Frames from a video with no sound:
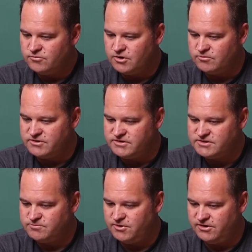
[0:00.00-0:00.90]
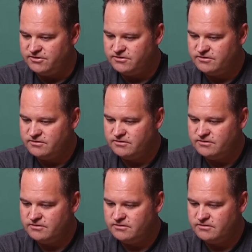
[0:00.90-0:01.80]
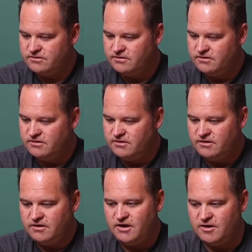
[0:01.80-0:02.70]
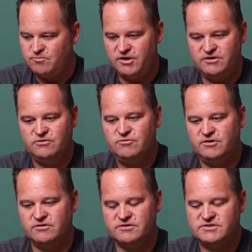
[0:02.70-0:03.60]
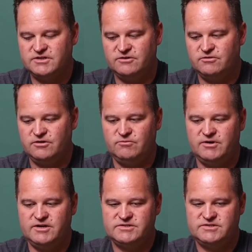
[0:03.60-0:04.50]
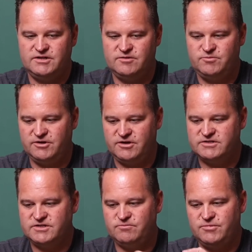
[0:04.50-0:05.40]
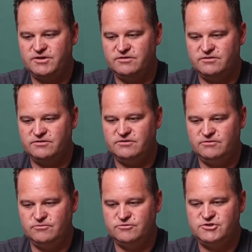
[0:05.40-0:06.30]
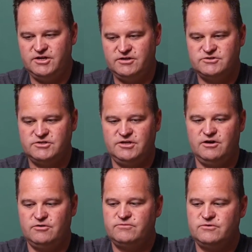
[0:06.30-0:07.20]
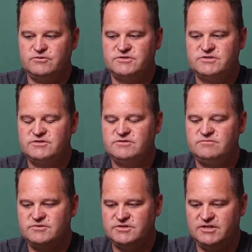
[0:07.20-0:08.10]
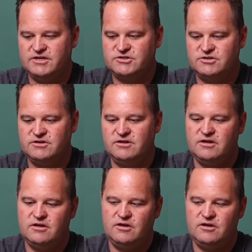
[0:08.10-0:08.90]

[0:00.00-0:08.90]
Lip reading: probably the spot. And by doing this, later on when I set up a custom button to change the autofocus selection,